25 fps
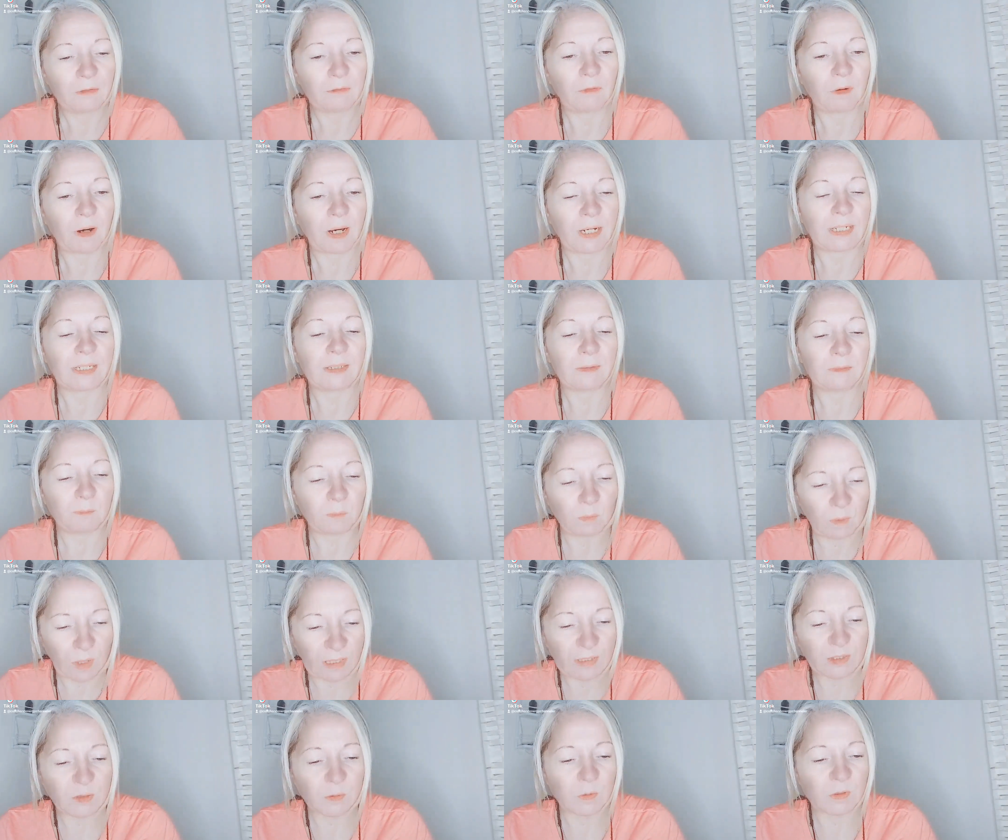Right,
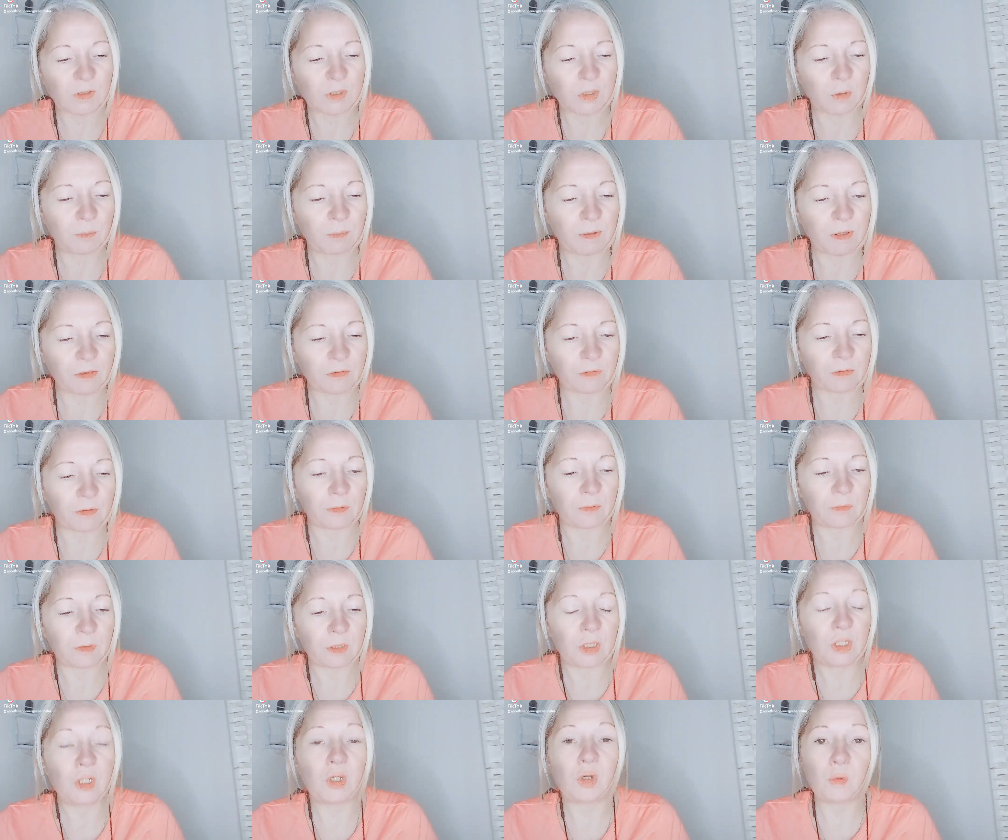that's what's coming
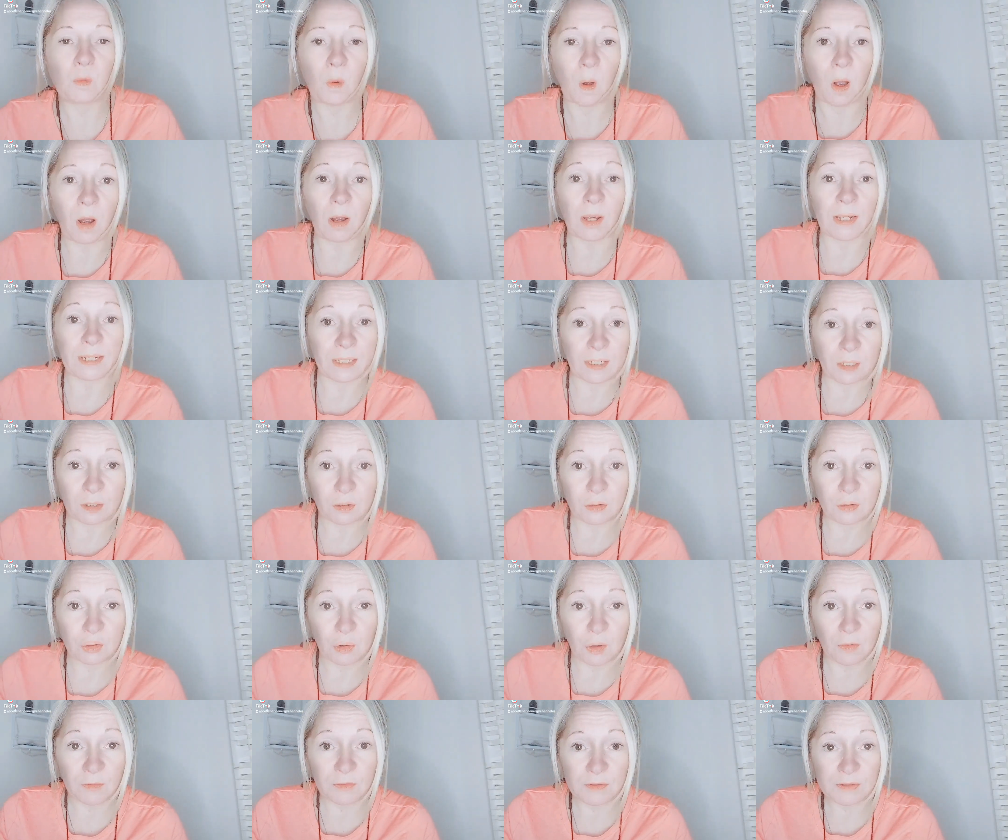through. You are in
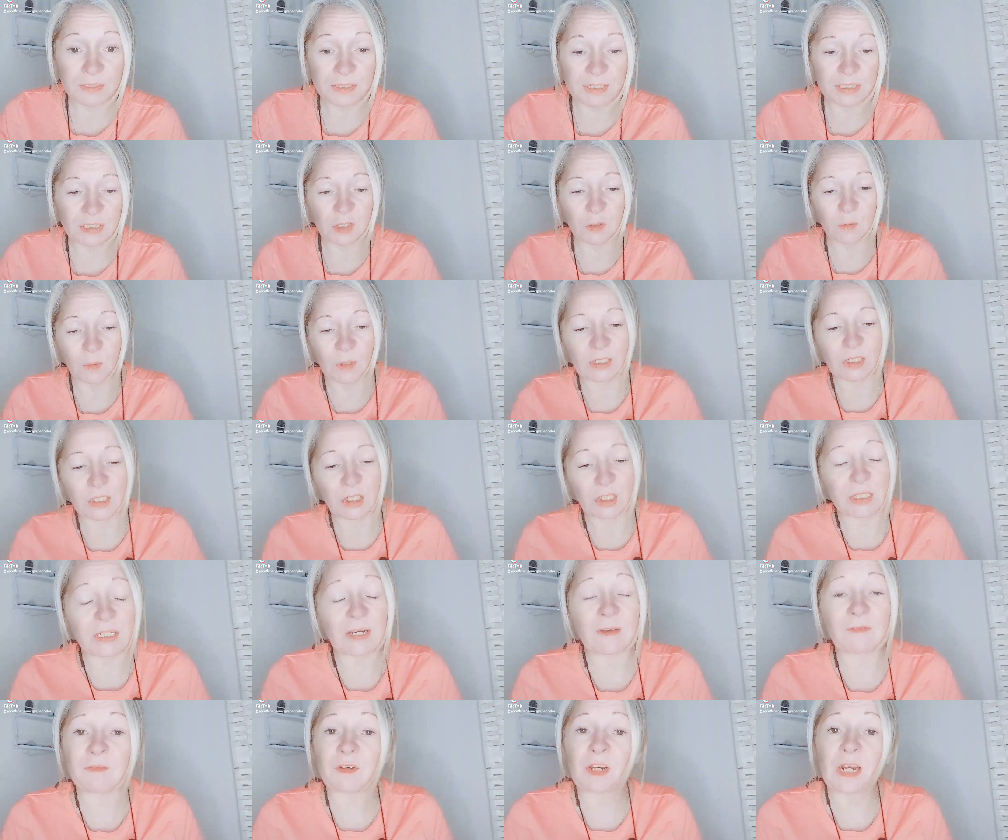control of the situation.
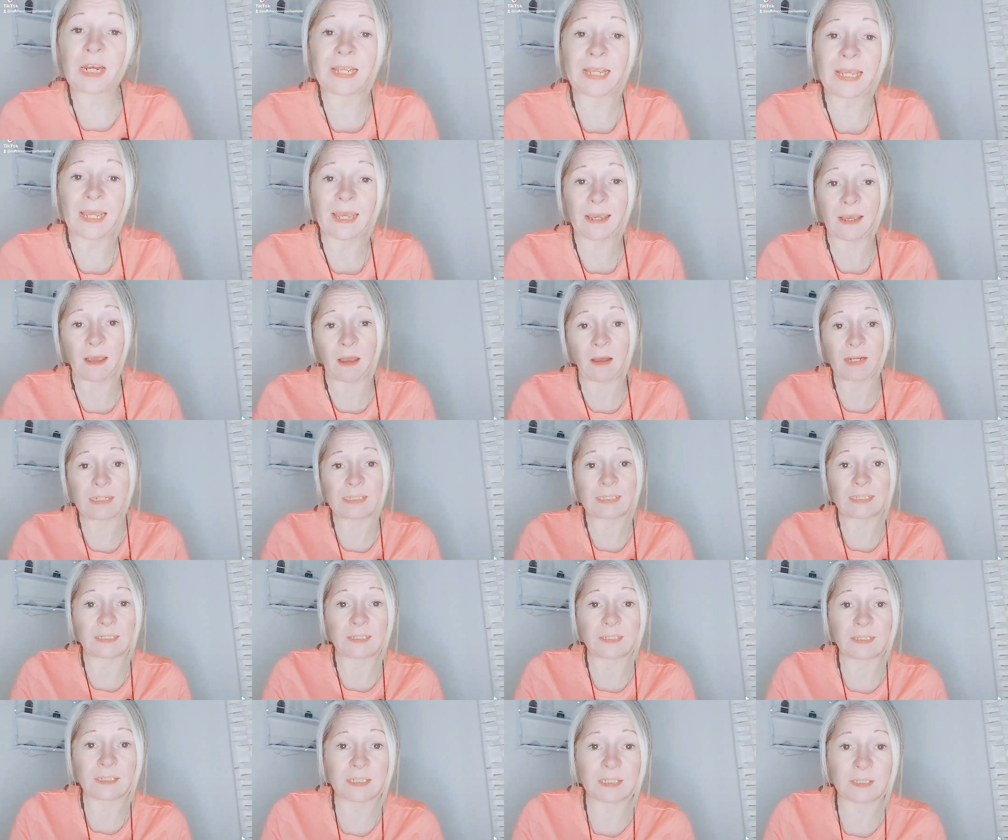Definitely get
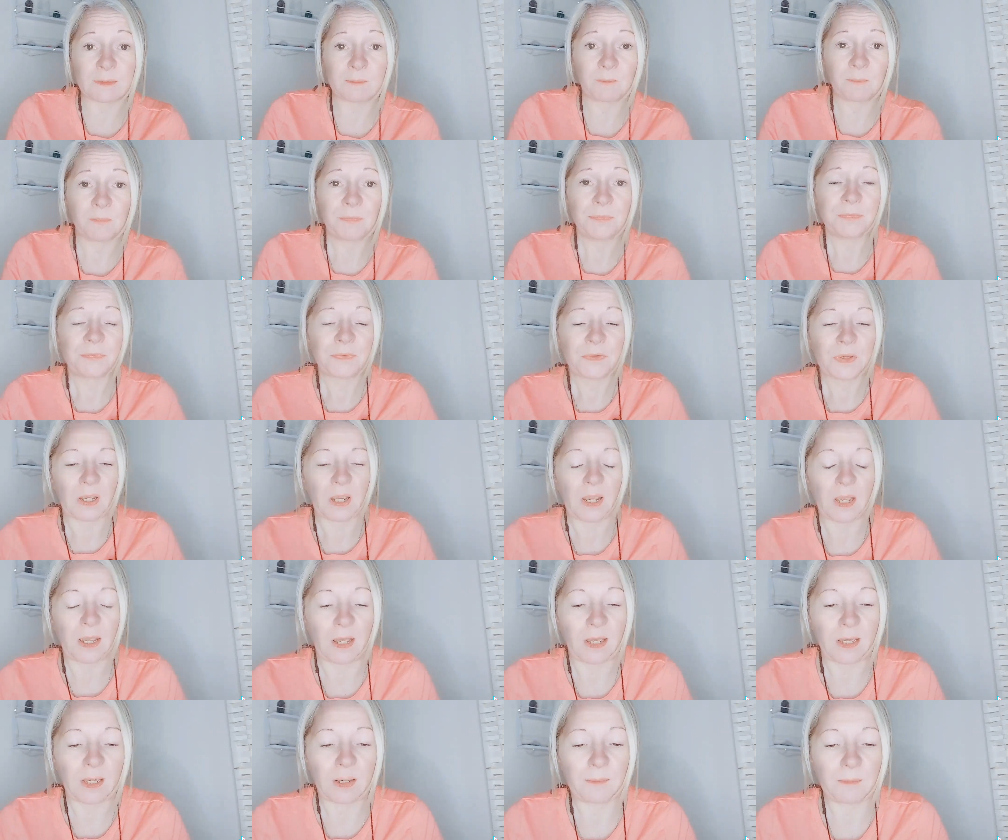guidance.
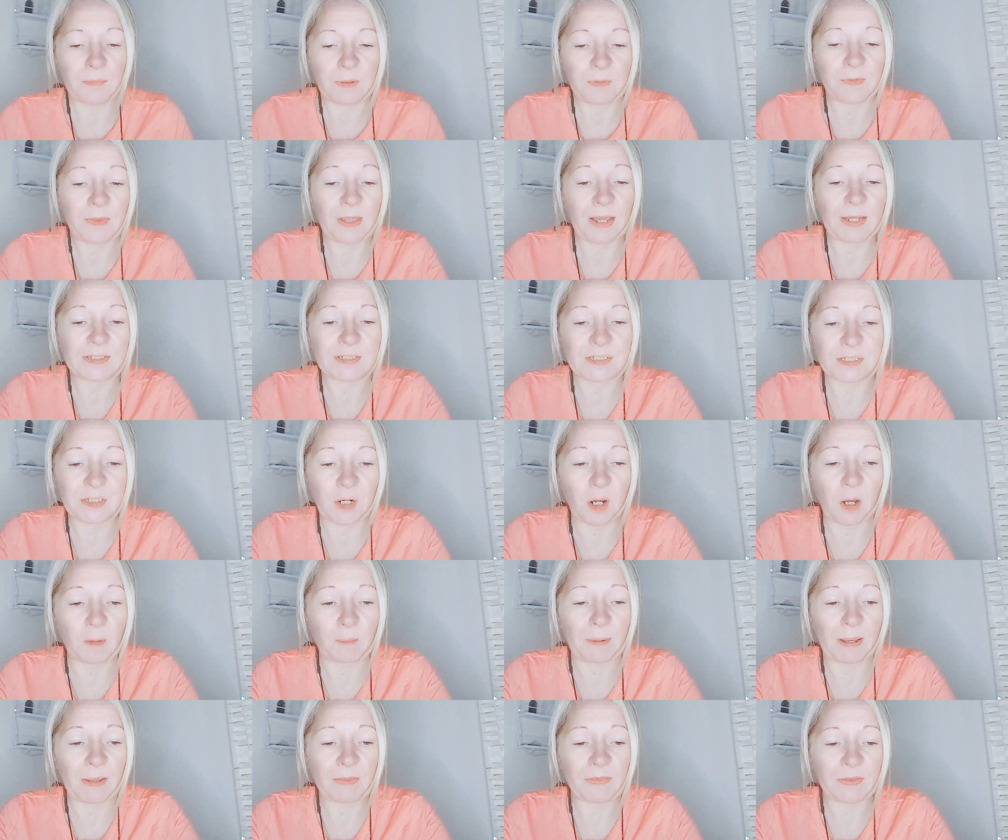That's
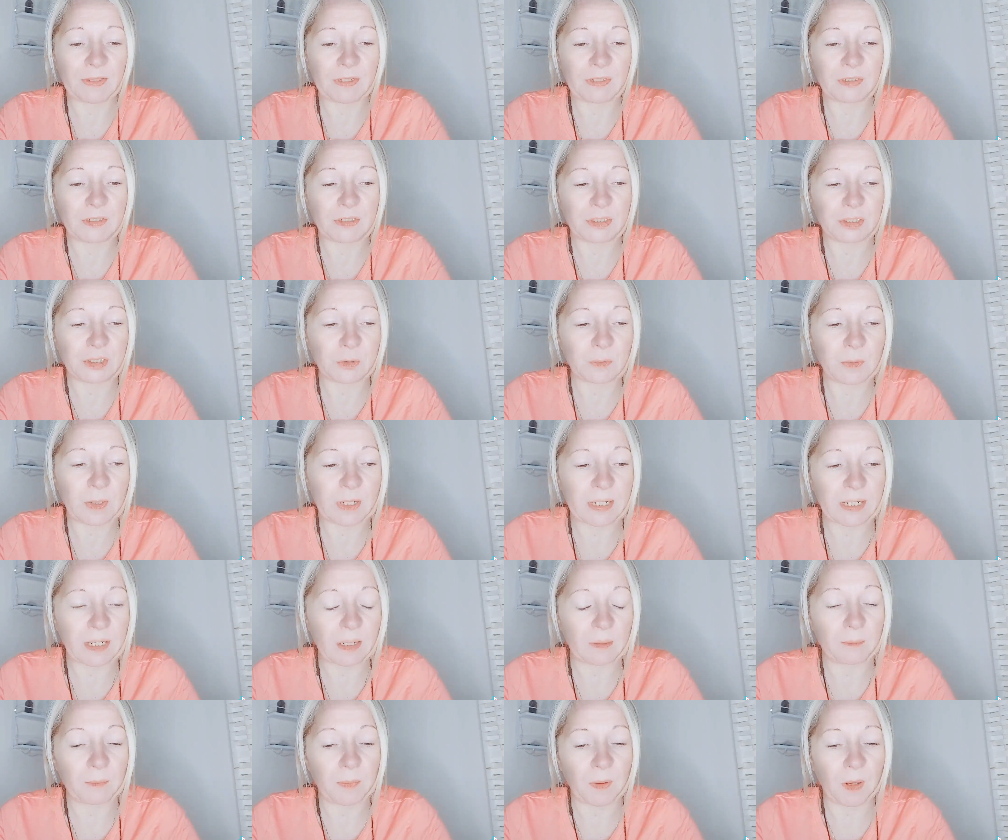not a bad thing to do
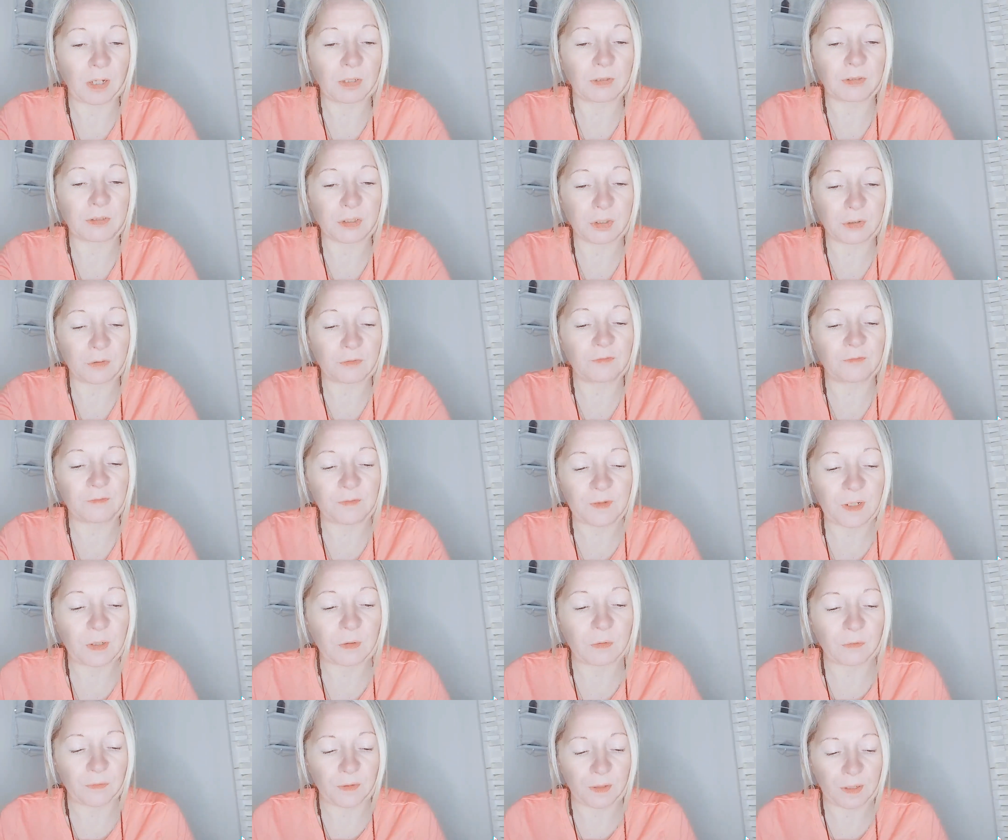here. But I do
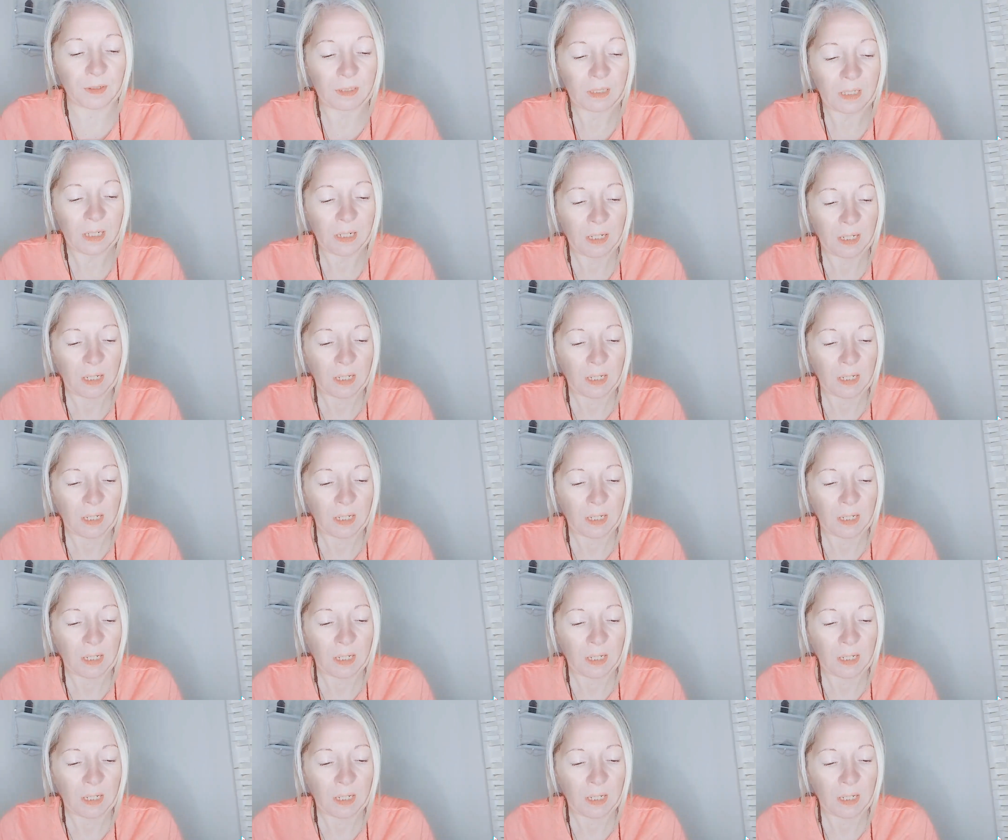feel that